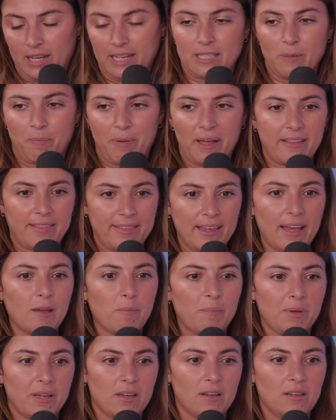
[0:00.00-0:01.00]
it's a big
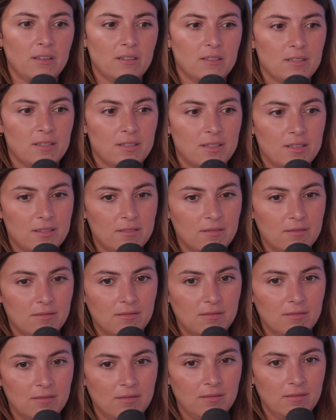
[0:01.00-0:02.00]
thing because...
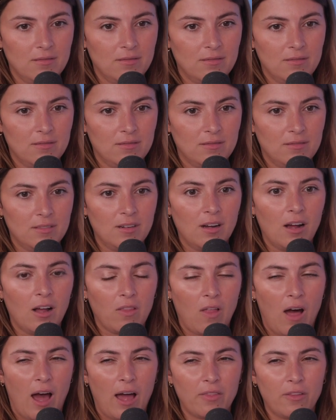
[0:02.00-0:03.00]

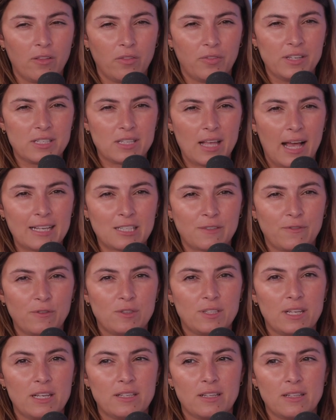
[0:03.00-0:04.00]
A lot these last
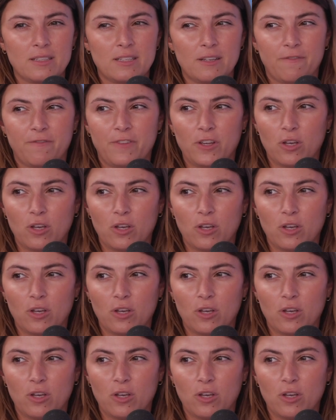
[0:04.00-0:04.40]
few seasons, it